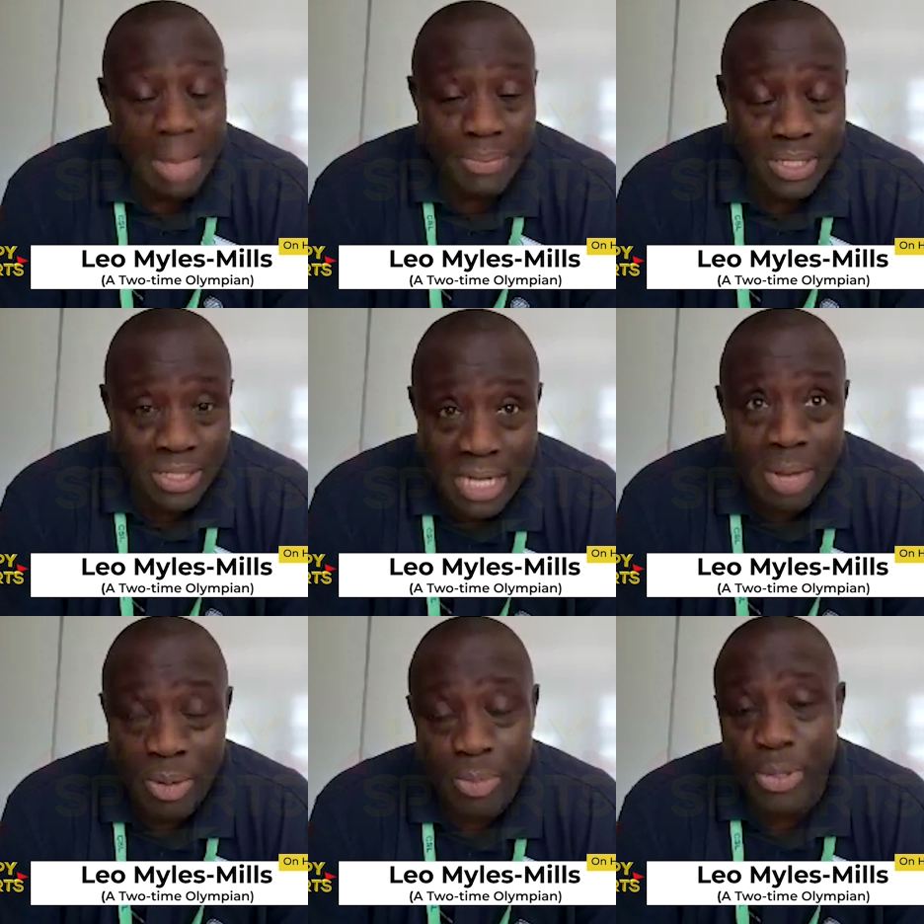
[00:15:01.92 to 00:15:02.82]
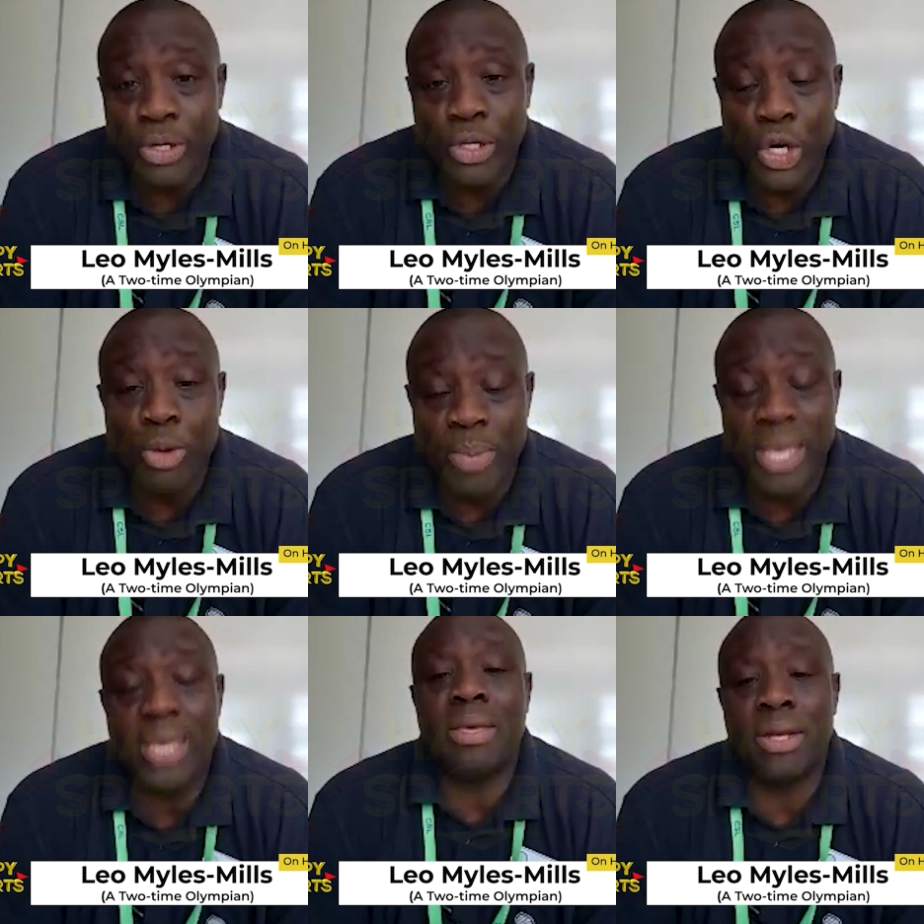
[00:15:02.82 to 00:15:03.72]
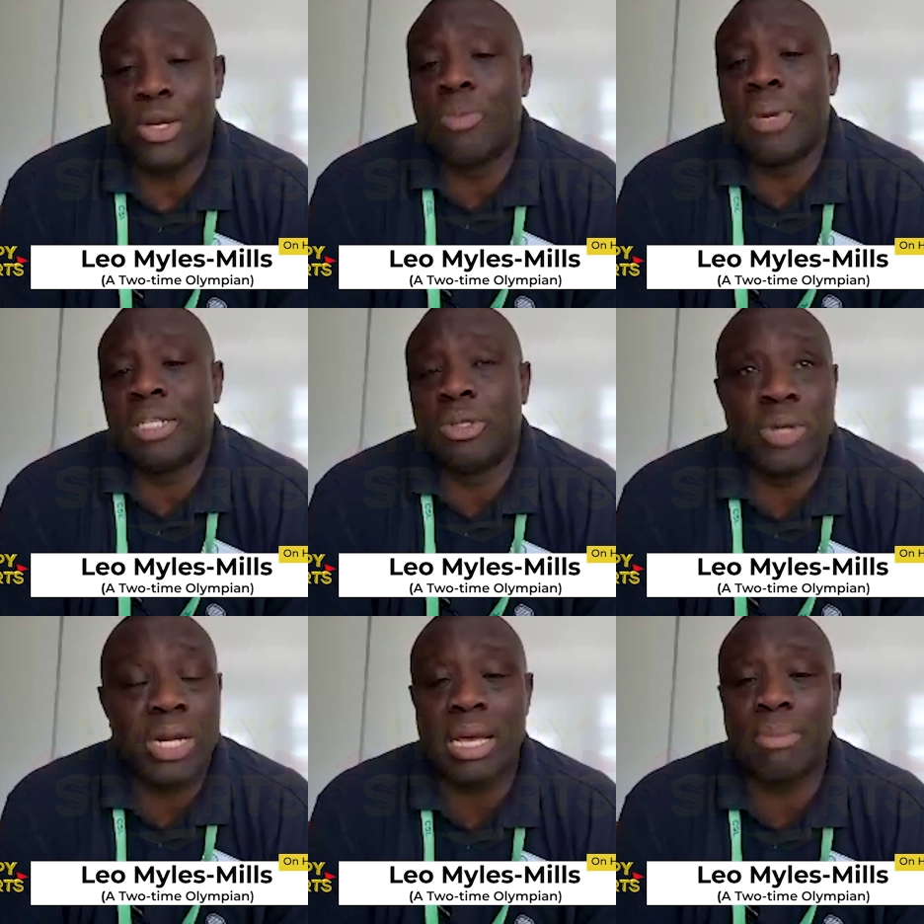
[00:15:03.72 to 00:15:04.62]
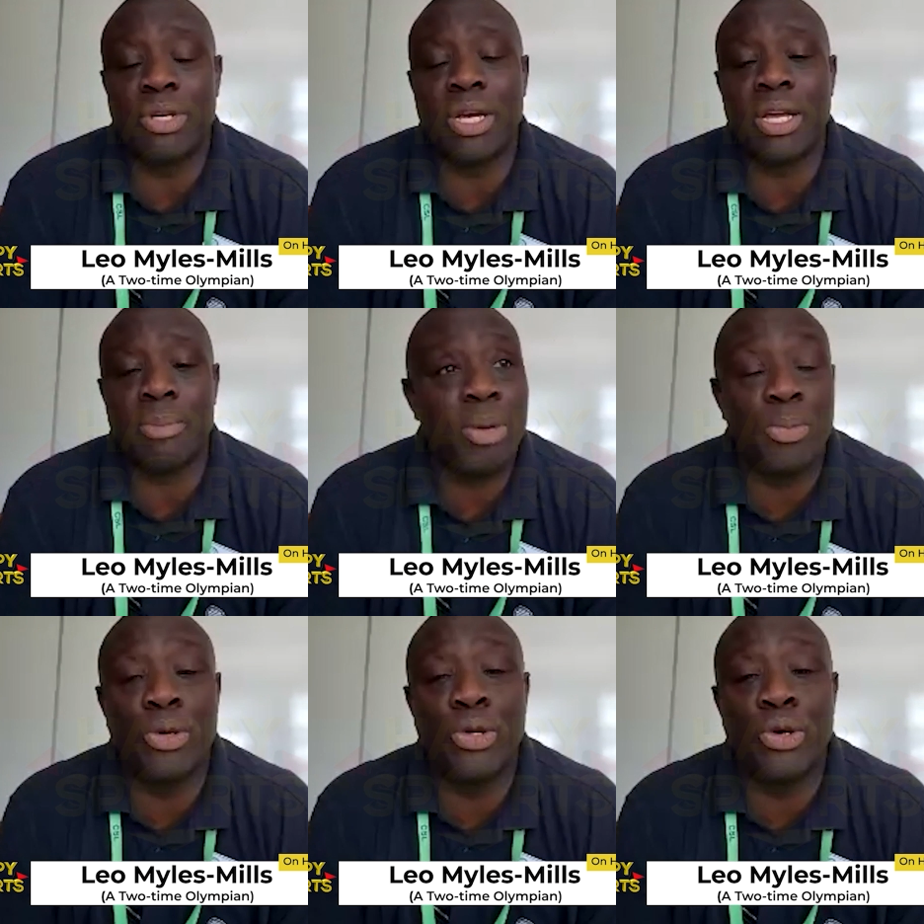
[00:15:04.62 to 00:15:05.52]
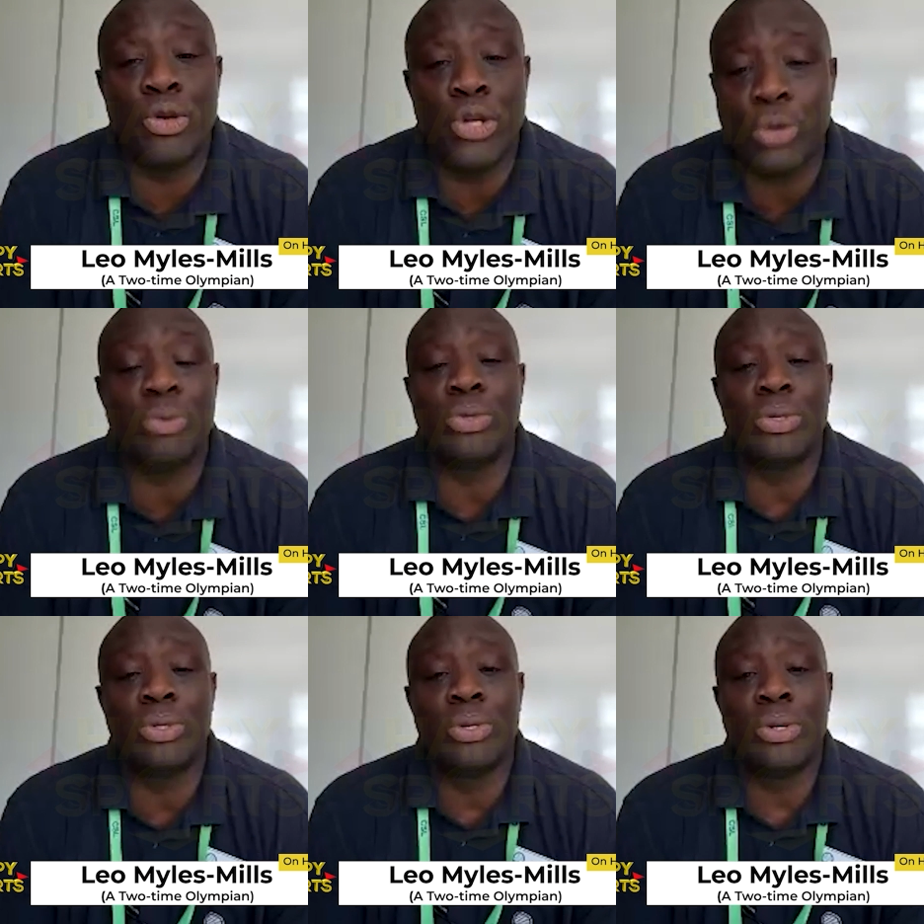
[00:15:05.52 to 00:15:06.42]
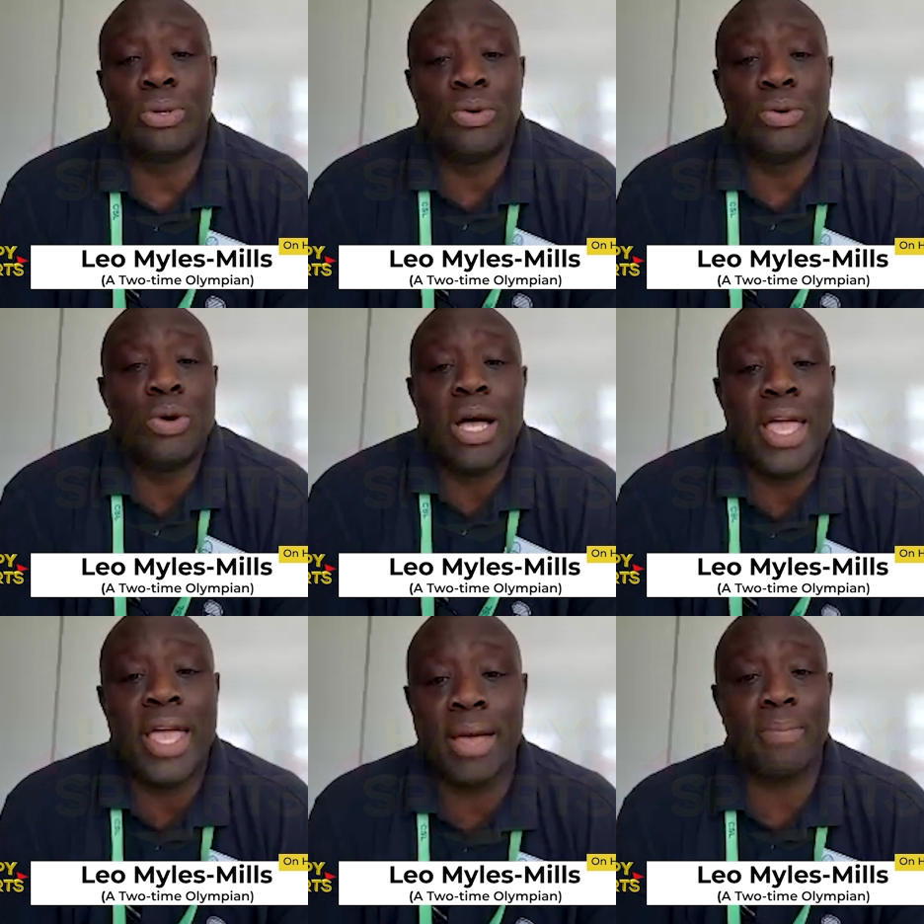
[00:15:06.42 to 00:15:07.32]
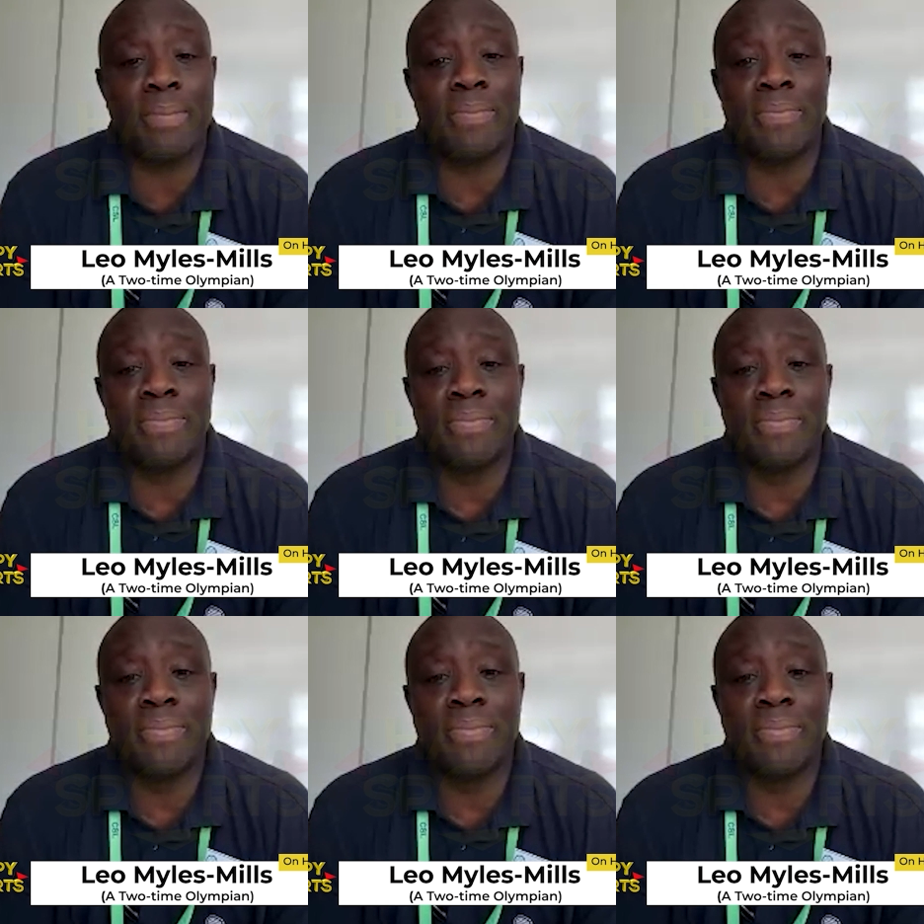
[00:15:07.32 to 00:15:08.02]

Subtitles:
know, up till now, people don't know me, Leo Myles-Mills, when I come to Ghana. People don't know who I am.